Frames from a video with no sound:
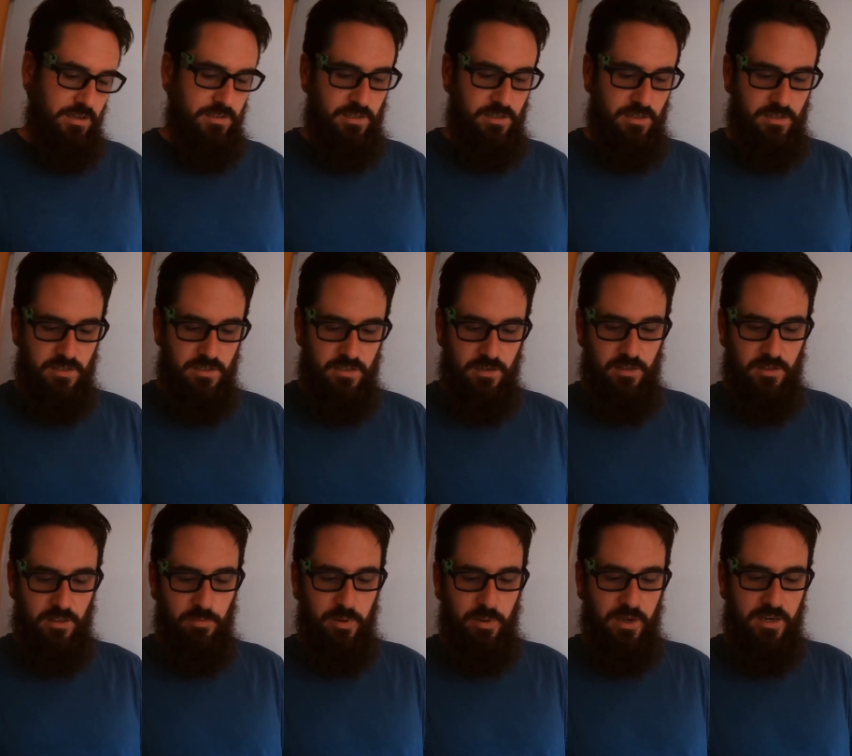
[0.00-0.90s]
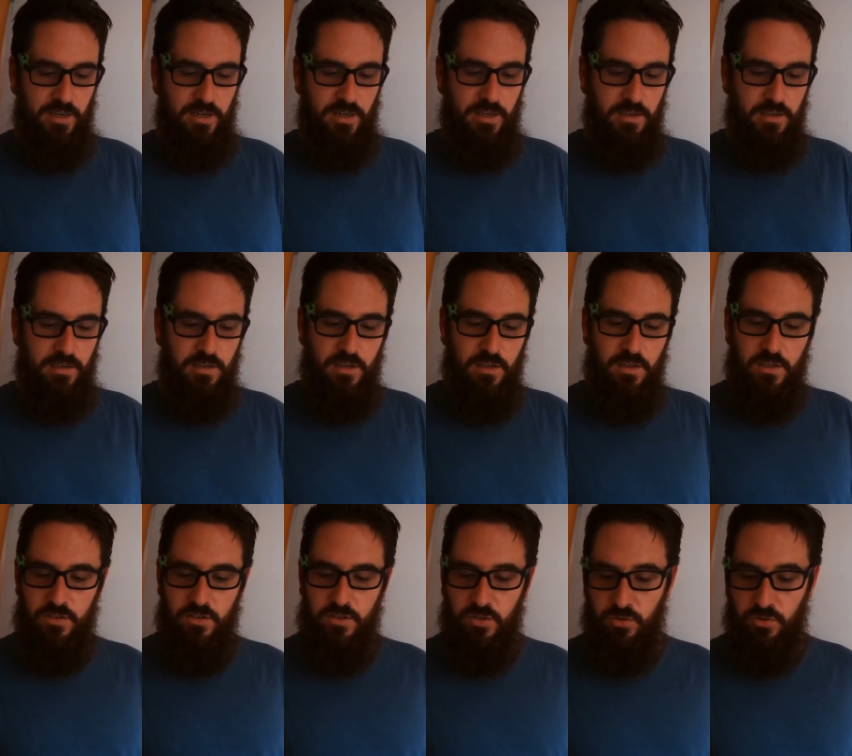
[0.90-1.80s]
inside the packet
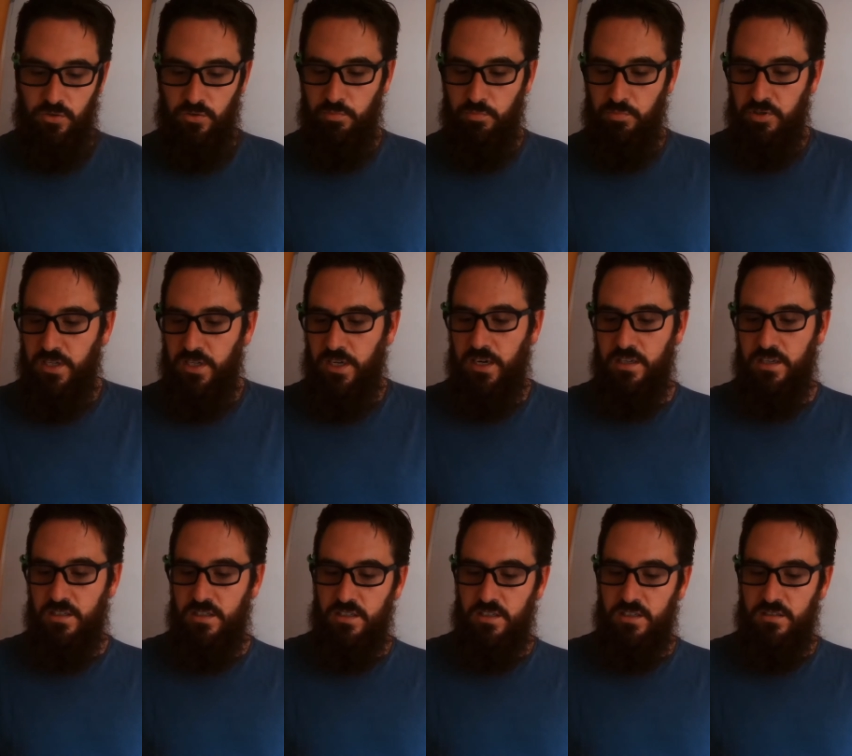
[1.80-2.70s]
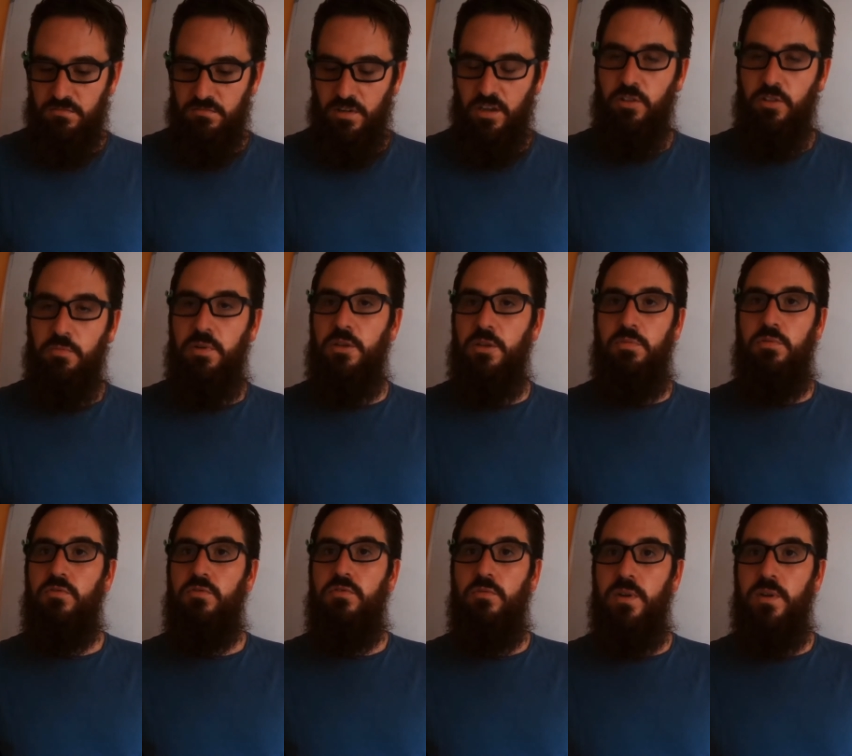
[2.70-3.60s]
to protect other people
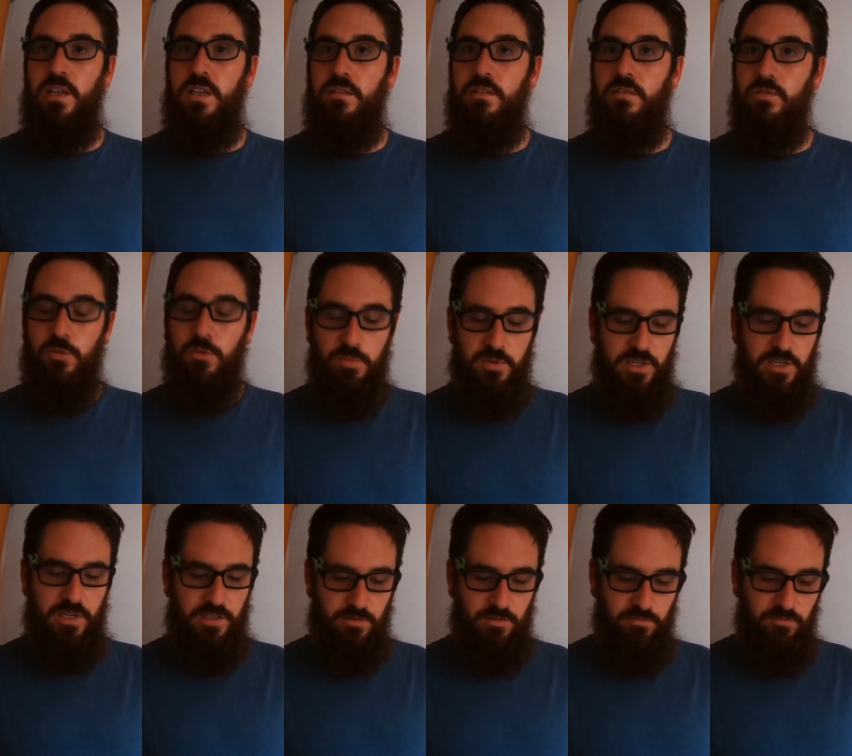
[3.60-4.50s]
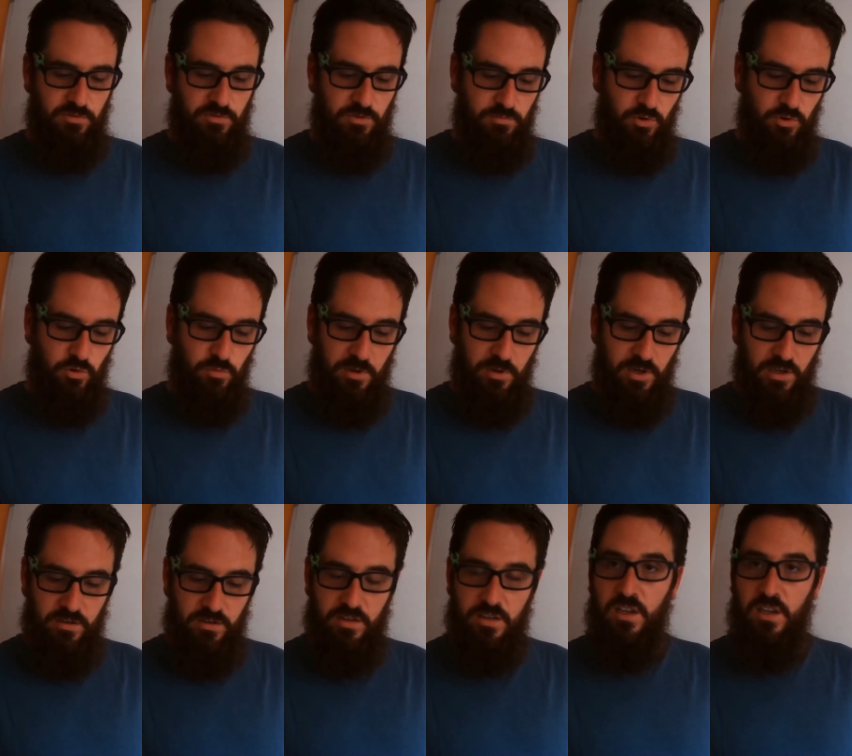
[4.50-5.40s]
from the needle, to protect them from your blood,
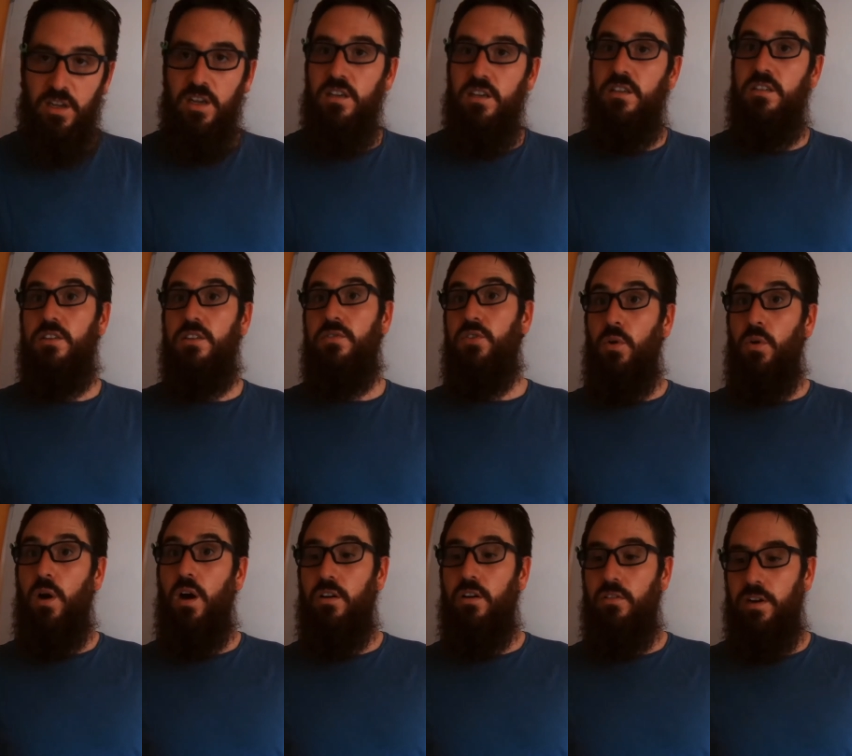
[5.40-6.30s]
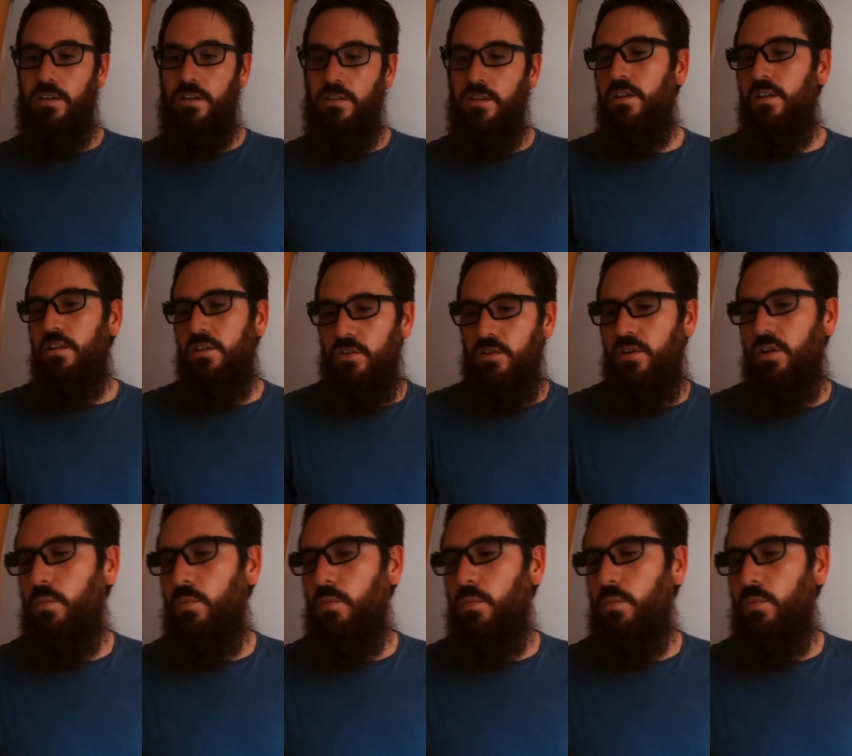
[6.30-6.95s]
because if you are ill, you don't